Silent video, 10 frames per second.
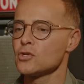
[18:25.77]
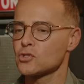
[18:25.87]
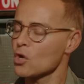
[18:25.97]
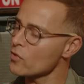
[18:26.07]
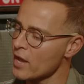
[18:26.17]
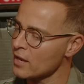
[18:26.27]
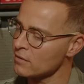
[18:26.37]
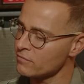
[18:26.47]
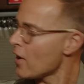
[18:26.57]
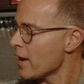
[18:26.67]
So
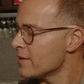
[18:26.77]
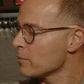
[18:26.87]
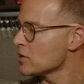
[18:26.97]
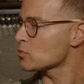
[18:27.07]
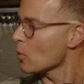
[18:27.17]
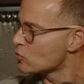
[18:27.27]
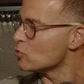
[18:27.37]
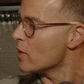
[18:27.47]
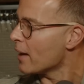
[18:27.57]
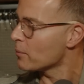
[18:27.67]
then, fine. Then we just won't do
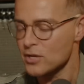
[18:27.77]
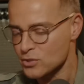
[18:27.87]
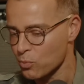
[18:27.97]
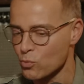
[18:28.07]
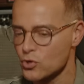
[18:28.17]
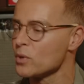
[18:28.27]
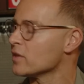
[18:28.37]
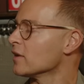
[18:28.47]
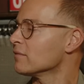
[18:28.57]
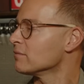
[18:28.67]
that. We yeah. just won't do
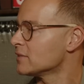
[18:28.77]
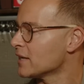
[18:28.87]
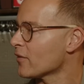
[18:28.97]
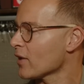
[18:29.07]
anything together